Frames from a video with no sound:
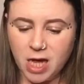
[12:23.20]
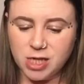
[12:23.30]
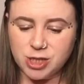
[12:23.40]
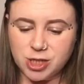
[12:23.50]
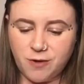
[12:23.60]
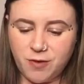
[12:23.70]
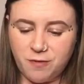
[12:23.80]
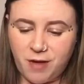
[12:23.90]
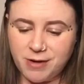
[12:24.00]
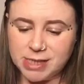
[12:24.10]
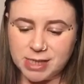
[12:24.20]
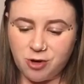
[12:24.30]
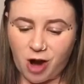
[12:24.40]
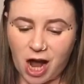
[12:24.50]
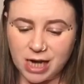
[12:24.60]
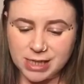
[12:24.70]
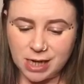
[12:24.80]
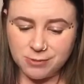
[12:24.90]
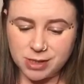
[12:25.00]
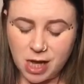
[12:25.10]
Discover the fairies' secret
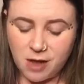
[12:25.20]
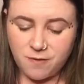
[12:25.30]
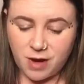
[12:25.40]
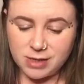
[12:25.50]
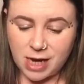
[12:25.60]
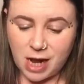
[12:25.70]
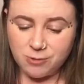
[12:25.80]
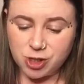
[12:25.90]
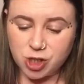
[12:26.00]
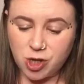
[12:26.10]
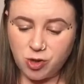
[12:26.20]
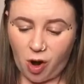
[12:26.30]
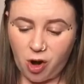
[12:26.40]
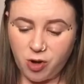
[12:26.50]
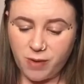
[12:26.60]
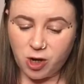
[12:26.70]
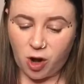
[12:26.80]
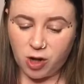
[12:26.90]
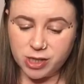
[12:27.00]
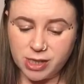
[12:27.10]
hideouts. Find out how to turn your home and
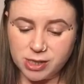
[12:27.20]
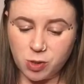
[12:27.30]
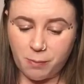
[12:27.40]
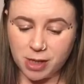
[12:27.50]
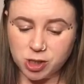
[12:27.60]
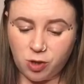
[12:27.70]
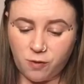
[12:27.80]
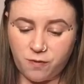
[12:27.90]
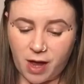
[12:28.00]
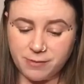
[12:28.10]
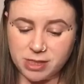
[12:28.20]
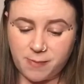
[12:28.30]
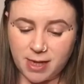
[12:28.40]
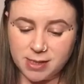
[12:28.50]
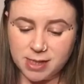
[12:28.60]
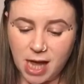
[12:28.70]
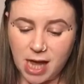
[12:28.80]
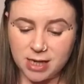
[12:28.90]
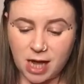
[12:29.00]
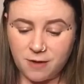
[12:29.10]
garden into a magical fairy space
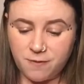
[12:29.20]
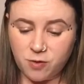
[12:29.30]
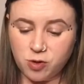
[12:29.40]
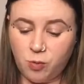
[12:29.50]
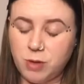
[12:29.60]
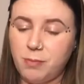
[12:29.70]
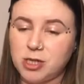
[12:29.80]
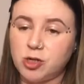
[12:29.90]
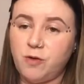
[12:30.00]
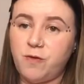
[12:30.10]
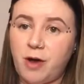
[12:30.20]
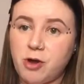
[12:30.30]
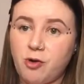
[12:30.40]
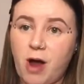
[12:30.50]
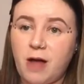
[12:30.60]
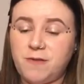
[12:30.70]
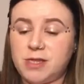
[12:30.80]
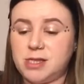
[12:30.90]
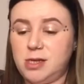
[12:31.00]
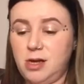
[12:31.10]
and have fun with magical fairy
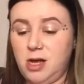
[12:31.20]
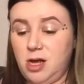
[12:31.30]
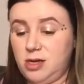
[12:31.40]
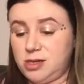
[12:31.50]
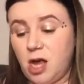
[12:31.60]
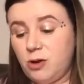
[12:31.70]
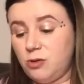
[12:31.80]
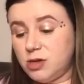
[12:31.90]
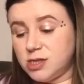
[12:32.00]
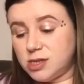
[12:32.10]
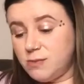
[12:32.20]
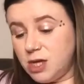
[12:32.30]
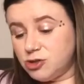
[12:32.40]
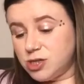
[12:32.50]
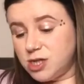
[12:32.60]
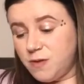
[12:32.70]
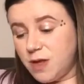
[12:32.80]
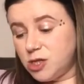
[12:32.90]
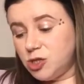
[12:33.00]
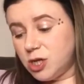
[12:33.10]
crafts. So there's some interesting
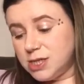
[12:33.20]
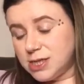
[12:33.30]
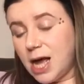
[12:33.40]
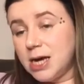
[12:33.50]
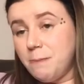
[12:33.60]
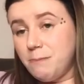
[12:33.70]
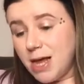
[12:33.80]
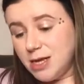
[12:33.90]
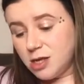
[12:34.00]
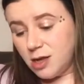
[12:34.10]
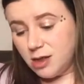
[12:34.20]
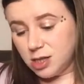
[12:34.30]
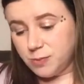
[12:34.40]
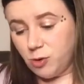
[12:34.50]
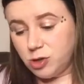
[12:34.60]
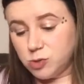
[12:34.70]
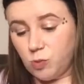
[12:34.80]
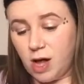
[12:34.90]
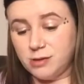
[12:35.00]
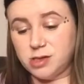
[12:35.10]
things you can design and make in this book as
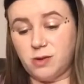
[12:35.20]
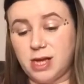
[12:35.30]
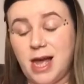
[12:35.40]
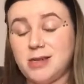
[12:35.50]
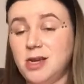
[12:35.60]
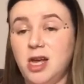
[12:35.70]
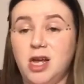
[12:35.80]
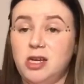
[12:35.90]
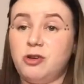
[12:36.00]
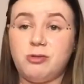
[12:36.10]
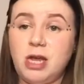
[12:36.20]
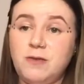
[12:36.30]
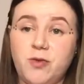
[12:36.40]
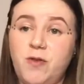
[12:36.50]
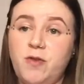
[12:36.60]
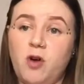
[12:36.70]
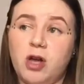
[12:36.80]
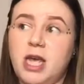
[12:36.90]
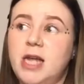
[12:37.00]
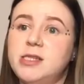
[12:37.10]
well. So again, great for if you've got
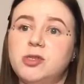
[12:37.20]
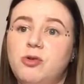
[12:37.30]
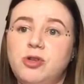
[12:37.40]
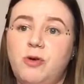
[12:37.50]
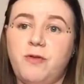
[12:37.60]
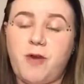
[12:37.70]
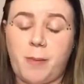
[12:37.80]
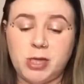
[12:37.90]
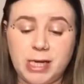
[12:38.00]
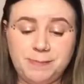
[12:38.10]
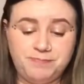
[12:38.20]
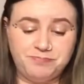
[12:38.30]
kids or a young family.